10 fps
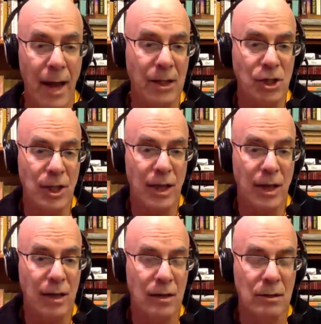
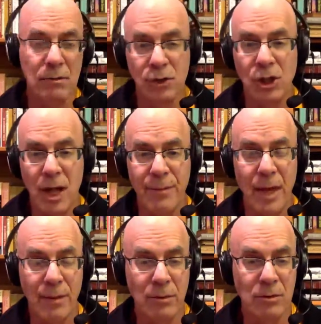hashtag, should I
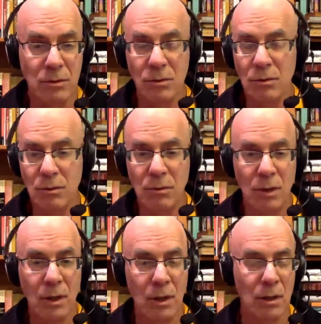be able to
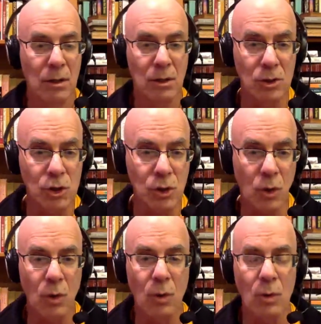
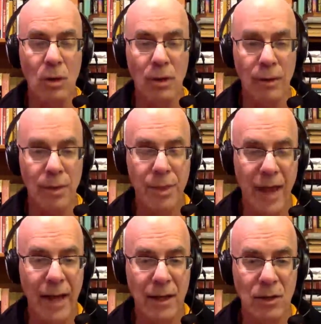control
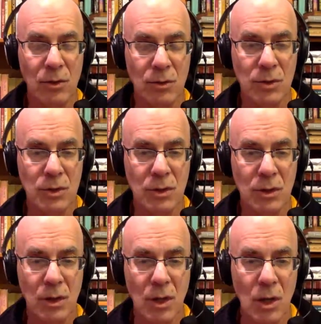that use?
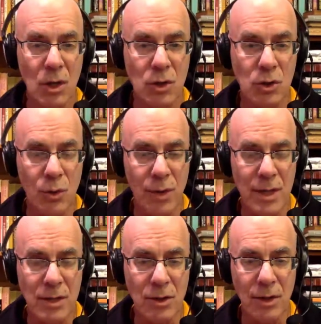So
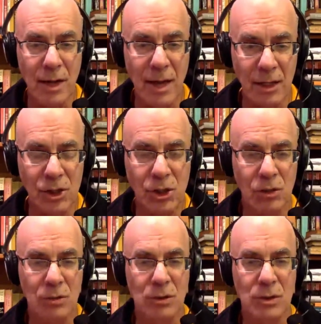these are the
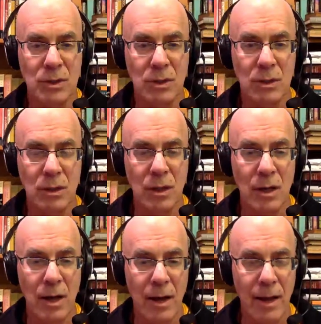issues:
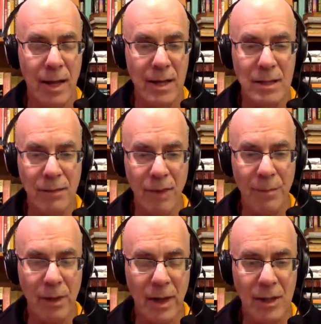ease of
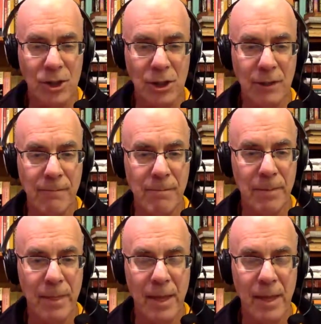replication,